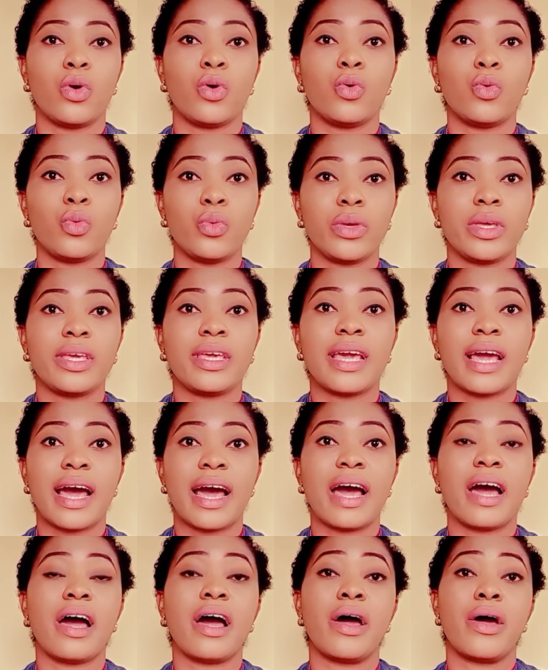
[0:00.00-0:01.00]
We
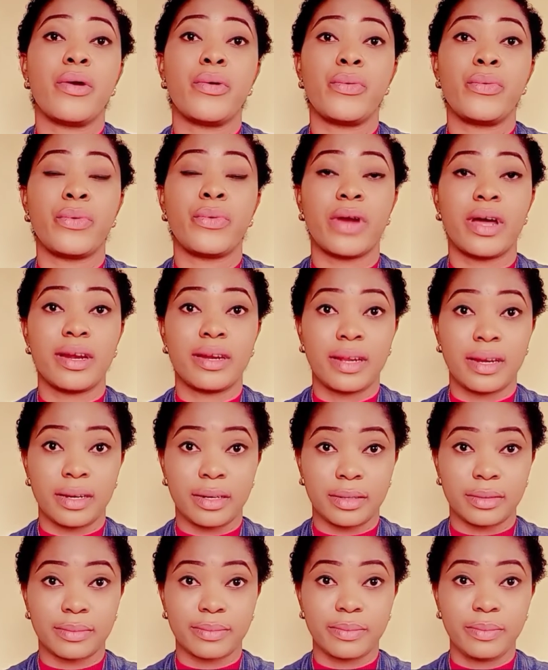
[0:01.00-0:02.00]
are running.
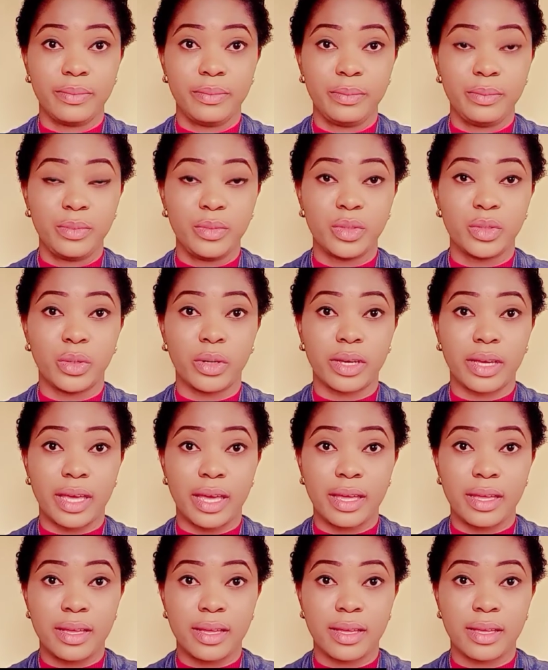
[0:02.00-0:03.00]

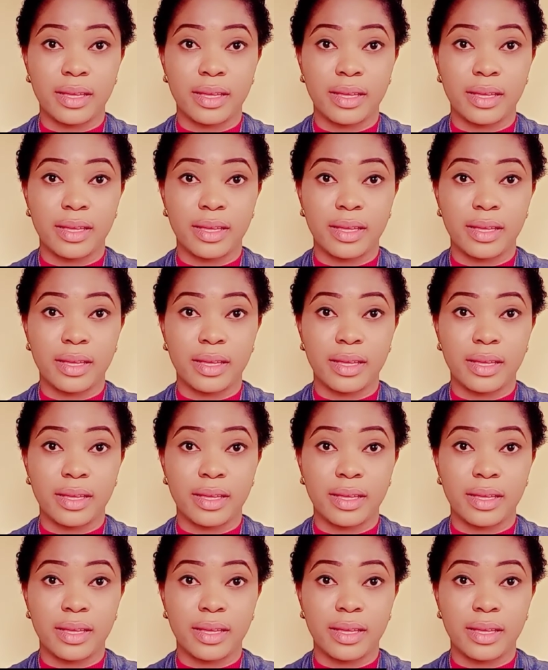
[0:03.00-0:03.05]
Okay?